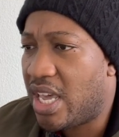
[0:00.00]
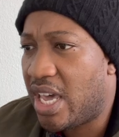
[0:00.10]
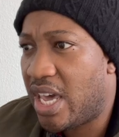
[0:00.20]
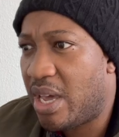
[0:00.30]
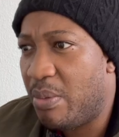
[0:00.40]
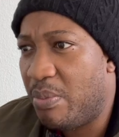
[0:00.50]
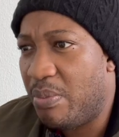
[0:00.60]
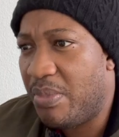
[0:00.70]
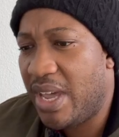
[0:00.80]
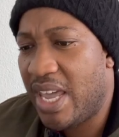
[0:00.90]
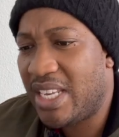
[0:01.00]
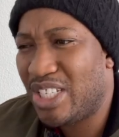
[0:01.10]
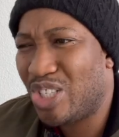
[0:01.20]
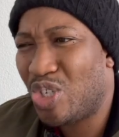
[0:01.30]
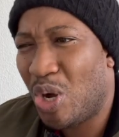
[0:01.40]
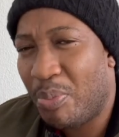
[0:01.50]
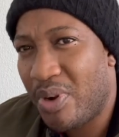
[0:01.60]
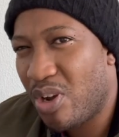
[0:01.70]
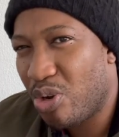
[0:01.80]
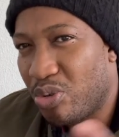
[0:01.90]
Um, and top
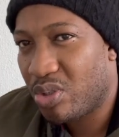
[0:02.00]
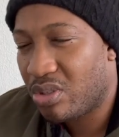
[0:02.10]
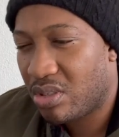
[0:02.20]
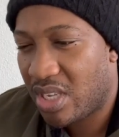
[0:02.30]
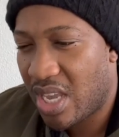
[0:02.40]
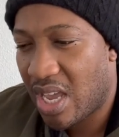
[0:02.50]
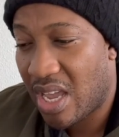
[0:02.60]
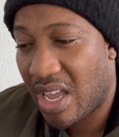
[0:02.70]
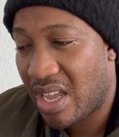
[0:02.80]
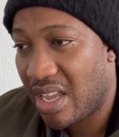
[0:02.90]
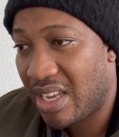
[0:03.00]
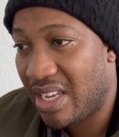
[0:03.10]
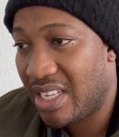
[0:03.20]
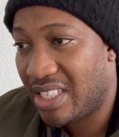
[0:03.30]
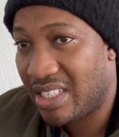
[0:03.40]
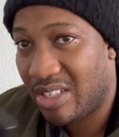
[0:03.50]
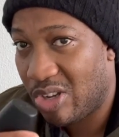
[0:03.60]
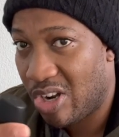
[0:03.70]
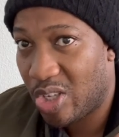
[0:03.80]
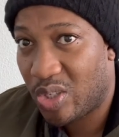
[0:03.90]
notes here it's
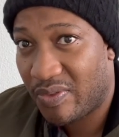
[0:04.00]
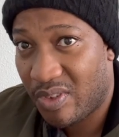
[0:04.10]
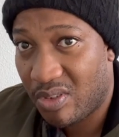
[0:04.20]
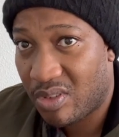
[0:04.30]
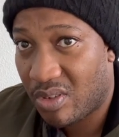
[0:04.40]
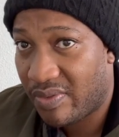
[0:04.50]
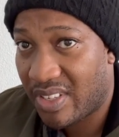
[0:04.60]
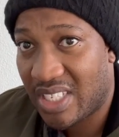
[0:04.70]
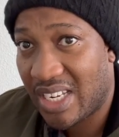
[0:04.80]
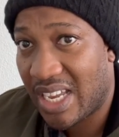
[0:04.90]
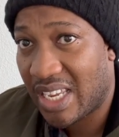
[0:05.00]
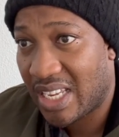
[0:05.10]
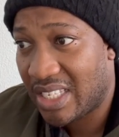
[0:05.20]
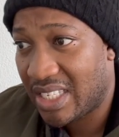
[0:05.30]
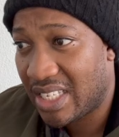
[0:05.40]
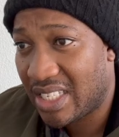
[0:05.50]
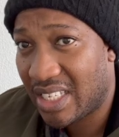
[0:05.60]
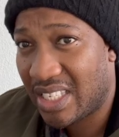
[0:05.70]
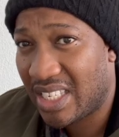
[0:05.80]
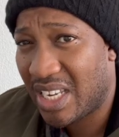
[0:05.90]
lots of notes obviously like I
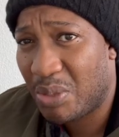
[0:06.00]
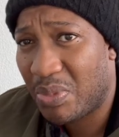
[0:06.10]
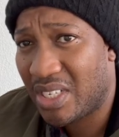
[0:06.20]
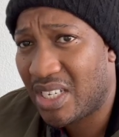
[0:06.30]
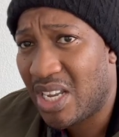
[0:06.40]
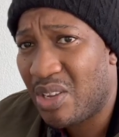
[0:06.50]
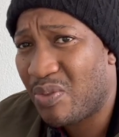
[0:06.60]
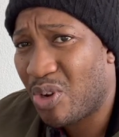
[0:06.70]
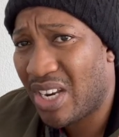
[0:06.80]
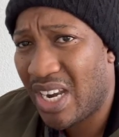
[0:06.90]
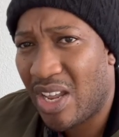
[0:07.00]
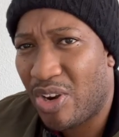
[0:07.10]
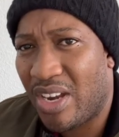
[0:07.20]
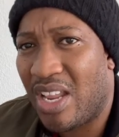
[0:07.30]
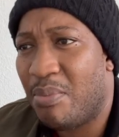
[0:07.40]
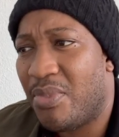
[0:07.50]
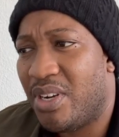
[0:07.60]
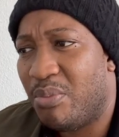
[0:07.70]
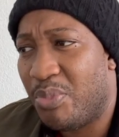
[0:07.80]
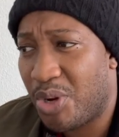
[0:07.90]
just said but you've got a lot of
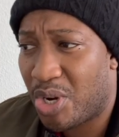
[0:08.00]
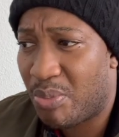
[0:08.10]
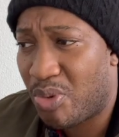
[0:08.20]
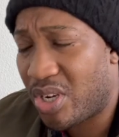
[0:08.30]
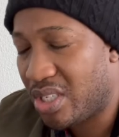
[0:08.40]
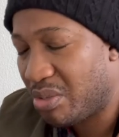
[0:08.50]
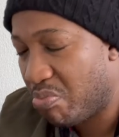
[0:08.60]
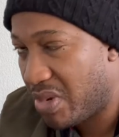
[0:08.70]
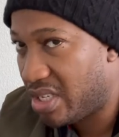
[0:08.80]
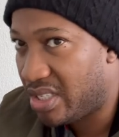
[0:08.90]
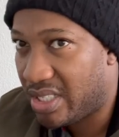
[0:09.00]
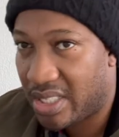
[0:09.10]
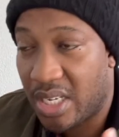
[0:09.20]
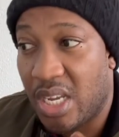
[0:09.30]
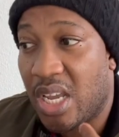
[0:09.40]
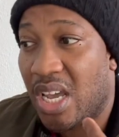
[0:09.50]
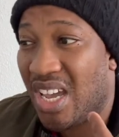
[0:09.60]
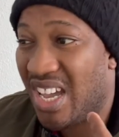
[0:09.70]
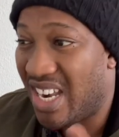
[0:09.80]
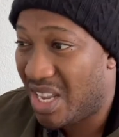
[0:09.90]
lemon bergamot mint
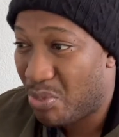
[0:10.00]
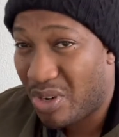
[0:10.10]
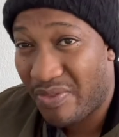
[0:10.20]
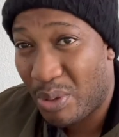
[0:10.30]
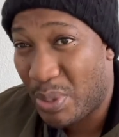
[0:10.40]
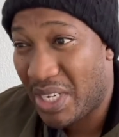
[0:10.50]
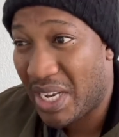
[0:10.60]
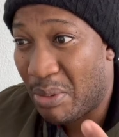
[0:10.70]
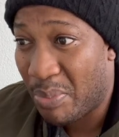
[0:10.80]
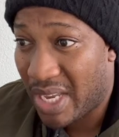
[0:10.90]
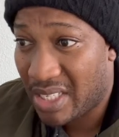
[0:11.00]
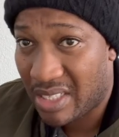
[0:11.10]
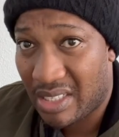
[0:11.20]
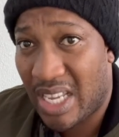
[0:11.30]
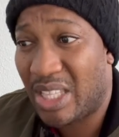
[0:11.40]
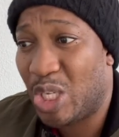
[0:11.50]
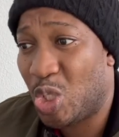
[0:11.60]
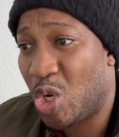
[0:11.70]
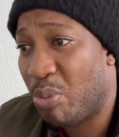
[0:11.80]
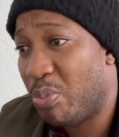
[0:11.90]
uh, lemon verbena basil at the
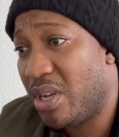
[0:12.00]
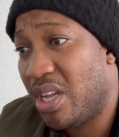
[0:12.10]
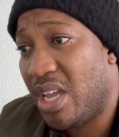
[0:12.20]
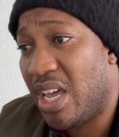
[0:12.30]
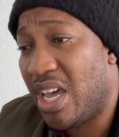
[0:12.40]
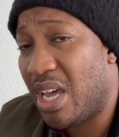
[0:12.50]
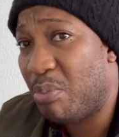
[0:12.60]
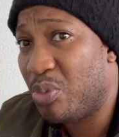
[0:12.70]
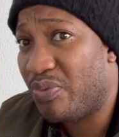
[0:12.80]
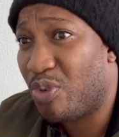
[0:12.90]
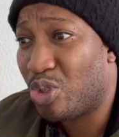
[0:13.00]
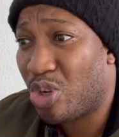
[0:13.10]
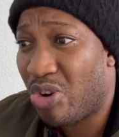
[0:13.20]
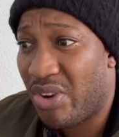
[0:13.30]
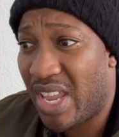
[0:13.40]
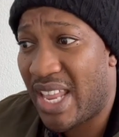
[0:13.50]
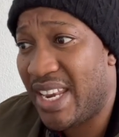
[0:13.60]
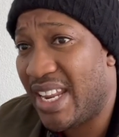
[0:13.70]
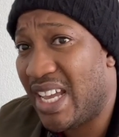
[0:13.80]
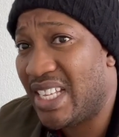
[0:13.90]
top um, you've got
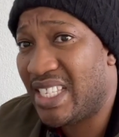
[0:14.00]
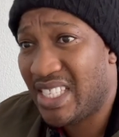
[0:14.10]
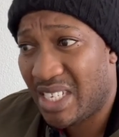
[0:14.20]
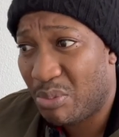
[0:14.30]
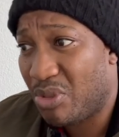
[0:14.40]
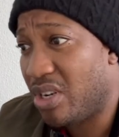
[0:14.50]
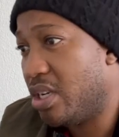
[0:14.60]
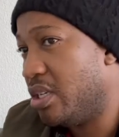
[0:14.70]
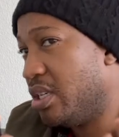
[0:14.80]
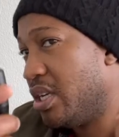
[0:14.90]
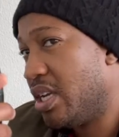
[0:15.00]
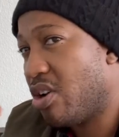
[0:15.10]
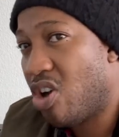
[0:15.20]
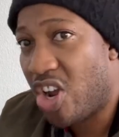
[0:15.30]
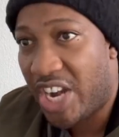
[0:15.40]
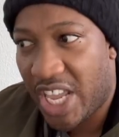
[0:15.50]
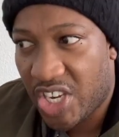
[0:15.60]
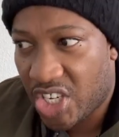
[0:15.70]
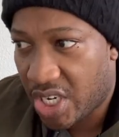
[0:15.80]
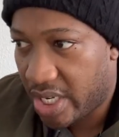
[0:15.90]
coriander cinnamon
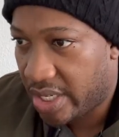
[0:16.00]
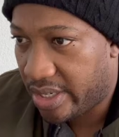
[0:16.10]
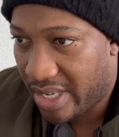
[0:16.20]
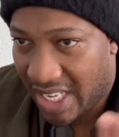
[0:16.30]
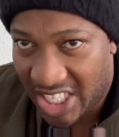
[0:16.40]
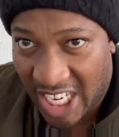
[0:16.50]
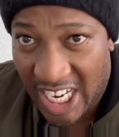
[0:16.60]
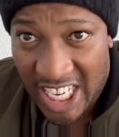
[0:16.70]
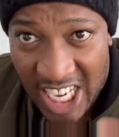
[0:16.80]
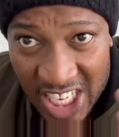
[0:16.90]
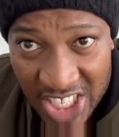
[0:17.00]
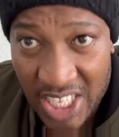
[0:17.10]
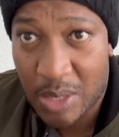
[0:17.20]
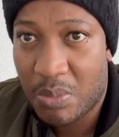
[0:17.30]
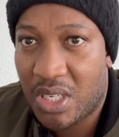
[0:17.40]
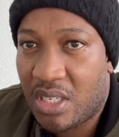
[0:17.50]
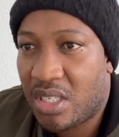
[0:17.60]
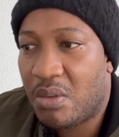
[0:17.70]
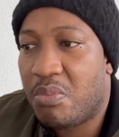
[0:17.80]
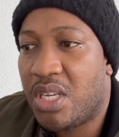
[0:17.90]
carnation angelica jasmine in
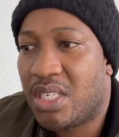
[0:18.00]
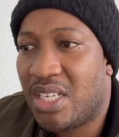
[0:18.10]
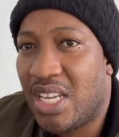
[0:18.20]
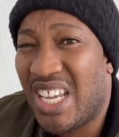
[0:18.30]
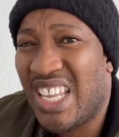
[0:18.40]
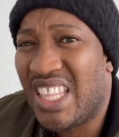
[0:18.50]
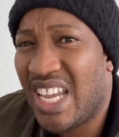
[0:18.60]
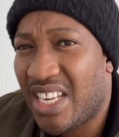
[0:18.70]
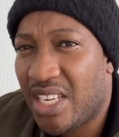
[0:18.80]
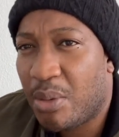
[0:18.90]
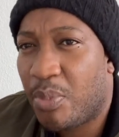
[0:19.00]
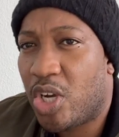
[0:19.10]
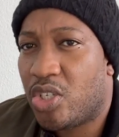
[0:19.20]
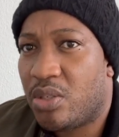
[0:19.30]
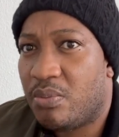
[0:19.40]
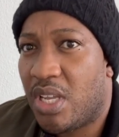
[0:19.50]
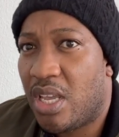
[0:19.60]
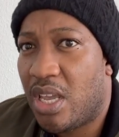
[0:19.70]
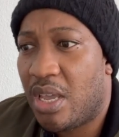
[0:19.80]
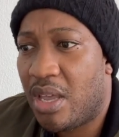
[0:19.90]
the mid and then in the bottom
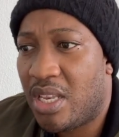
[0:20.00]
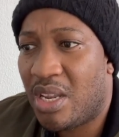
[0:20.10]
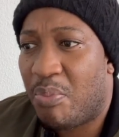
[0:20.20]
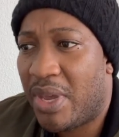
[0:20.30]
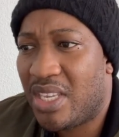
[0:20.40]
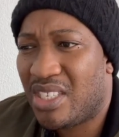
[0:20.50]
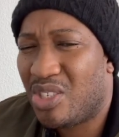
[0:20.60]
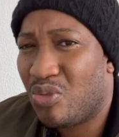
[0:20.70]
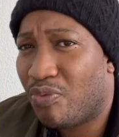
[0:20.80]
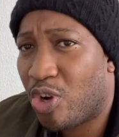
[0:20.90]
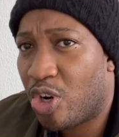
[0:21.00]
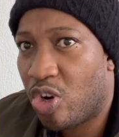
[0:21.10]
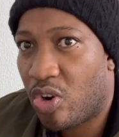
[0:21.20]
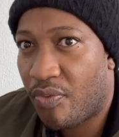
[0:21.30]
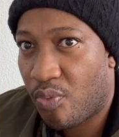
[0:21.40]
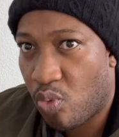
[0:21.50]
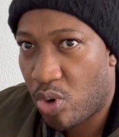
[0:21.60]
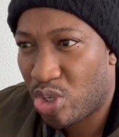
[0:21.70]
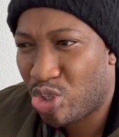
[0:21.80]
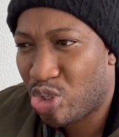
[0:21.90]
uh, in the base you've got a lot of
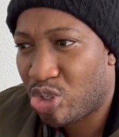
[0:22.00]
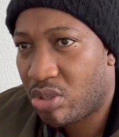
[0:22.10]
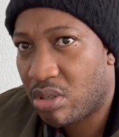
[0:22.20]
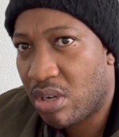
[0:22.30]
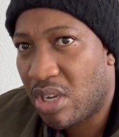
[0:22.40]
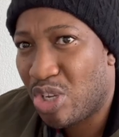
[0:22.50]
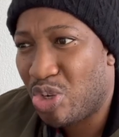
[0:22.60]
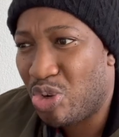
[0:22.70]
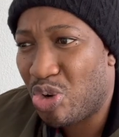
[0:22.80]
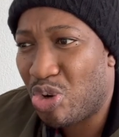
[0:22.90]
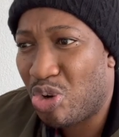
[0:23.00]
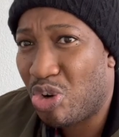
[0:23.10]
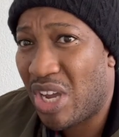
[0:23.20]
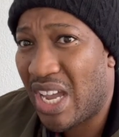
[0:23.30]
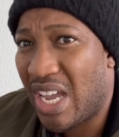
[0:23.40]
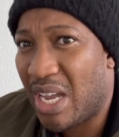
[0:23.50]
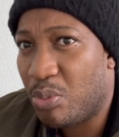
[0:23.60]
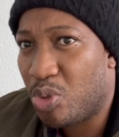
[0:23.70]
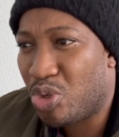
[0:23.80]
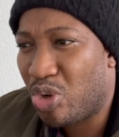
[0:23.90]
woods you know,
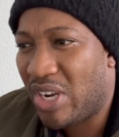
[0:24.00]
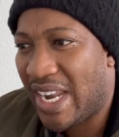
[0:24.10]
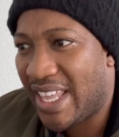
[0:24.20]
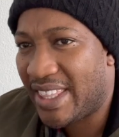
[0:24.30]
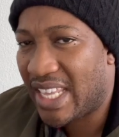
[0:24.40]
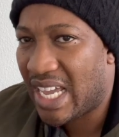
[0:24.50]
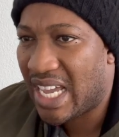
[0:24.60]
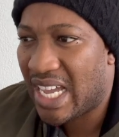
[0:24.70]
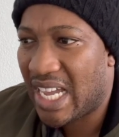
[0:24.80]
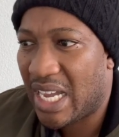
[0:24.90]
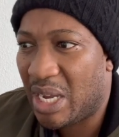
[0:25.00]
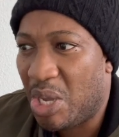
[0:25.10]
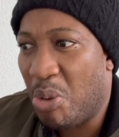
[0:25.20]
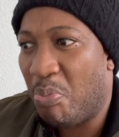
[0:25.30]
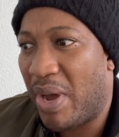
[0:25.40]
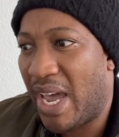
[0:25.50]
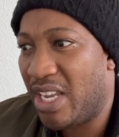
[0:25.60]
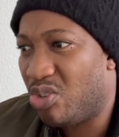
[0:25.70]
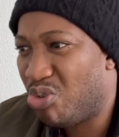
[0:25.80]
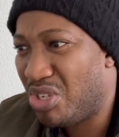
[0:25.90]
um, you know, leather,
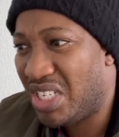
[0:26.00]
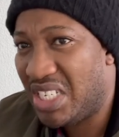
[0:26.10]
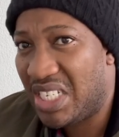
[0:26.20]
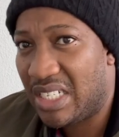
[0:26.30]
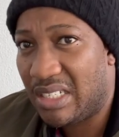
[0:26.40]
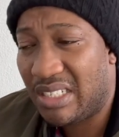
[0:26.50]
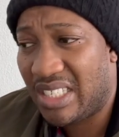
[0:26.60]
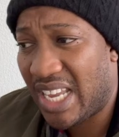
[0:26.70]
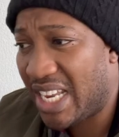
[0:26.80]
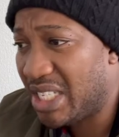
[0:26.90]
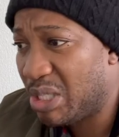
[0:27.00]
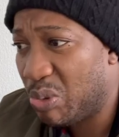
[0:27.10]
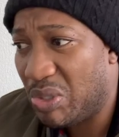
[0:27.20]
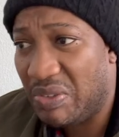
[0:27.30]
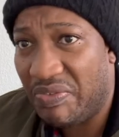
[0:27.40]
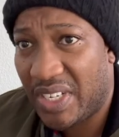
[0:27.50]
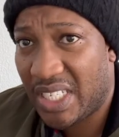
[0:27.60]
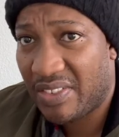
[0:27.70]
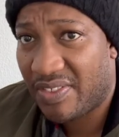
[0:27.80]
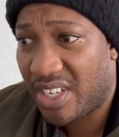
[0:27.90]
pine tree needle, sandalwood,
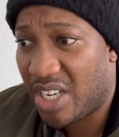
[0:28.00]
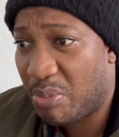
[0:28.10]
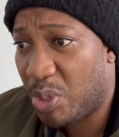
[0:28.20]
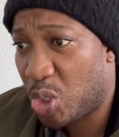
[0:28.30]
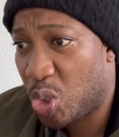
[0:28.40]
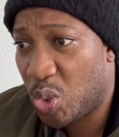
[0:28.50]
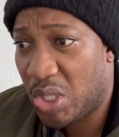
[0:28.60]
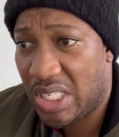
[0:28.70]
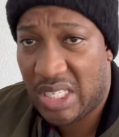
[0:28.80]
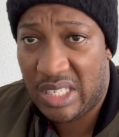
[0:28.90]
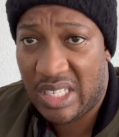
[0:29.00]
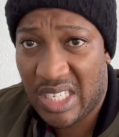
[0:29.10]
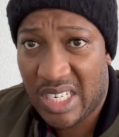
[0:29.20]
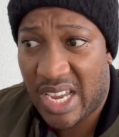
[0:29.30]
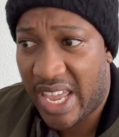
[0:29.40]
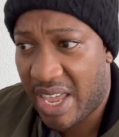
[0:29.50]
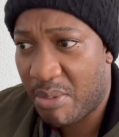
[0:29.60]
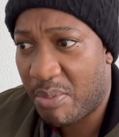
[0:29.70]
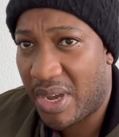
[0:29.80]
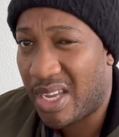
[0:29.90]
vetiver, patchouli, cedar,
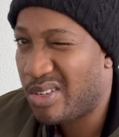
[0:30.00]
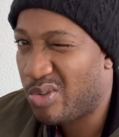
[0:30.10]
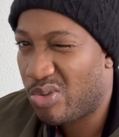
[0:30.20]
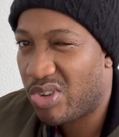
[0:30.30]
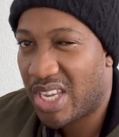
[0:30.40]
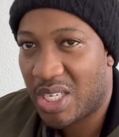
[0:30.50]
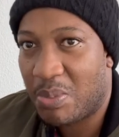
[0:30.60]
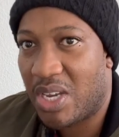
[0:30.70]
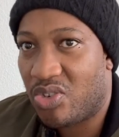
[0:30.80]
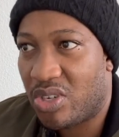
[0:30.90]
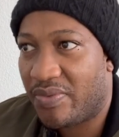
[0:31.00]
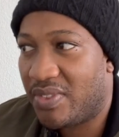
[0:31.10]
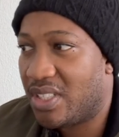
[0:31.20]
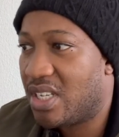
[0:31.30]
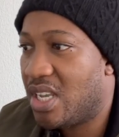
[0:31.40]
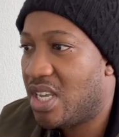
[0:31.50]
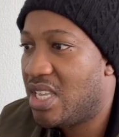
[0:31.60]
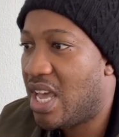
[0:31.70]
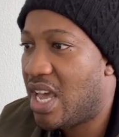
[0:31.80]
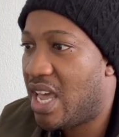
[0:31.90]
amber. You know, you catch my drift.
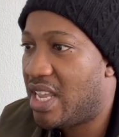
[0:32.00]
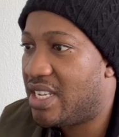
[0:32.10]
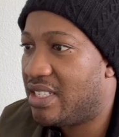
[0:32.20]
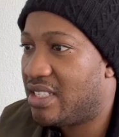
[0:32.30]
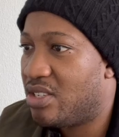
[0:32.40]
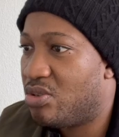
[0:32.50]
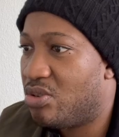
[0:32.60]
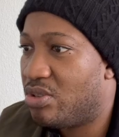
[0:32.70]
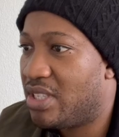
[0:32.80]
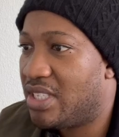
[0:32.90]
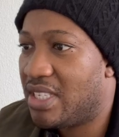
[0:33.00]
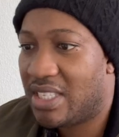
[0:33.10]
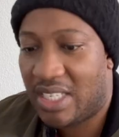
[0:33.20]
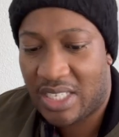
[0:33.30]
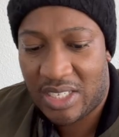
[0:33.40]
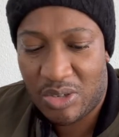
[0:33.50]
Yeah, and you know, this is it.